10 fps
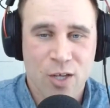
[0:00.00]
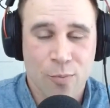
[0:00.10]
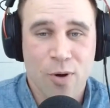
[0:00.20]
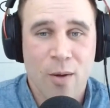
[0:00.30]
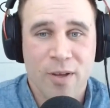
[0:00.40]
you're
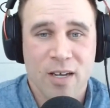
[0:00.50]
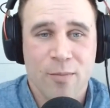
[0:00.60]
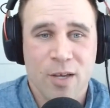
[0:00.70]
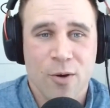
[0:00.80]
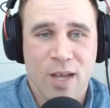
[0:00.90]
probably going to
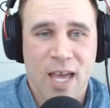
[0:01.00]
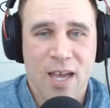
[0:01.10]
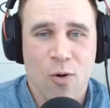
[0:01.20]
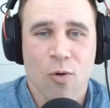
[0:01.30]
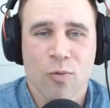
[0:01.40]
be
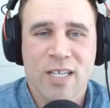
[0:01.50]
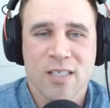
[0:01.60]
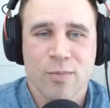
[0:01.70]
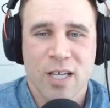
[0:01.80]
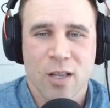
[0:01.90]
okay or
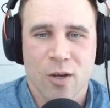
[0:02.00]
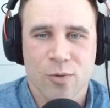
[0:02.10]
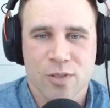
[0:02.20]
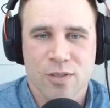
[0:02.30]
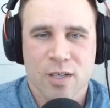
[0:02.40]
reasonably
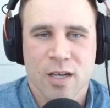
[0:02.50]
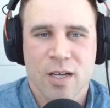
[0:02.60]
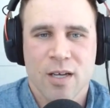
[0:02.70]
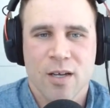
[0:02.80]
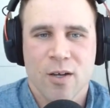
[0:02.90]
close.
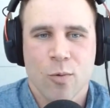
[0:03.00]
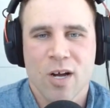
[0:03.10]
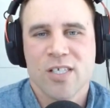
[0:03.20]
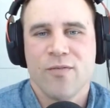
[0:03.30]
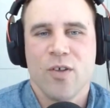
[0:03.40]

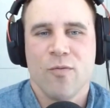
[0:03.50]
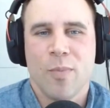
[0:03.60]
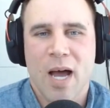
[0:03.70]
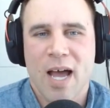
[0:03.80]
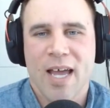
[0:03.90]
Whereas if you
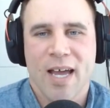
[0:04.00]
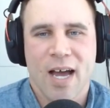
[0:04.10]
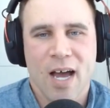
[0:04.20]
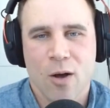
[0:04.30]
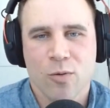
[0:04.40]
buy a
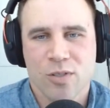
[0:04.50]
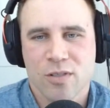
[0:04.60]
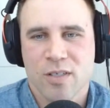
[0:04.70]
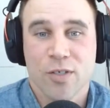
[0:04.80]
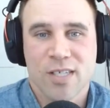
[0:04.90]

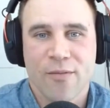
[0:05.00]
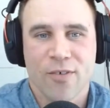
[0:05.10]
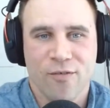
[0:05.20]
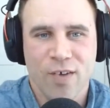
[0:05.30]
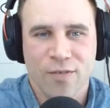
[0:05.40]
house for
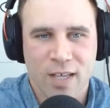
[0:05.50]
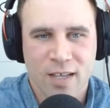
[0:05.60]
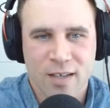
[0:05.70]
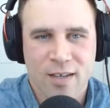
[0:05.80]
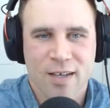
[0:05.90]

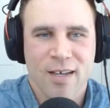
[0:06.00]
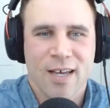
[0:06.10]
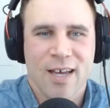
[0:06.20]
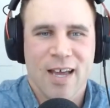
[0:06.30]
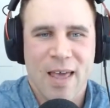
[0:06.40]
750
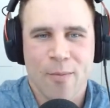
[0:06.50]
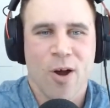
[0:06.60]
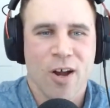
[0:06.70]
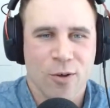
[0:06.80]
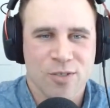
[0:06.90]
and the
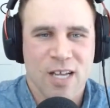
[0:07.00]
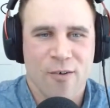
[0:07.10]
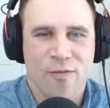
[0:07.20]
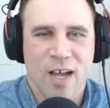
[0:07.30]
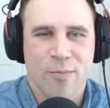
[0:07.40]
market goes
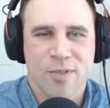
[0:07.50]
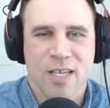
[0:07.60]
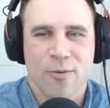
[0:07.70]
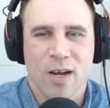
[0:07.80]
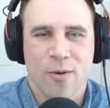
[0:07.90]
down
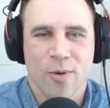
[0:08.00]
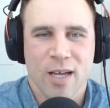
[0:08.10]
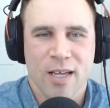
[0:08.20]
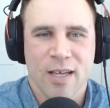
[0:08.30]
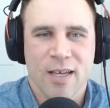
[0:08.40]
5% right
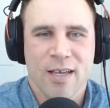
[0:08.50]
away,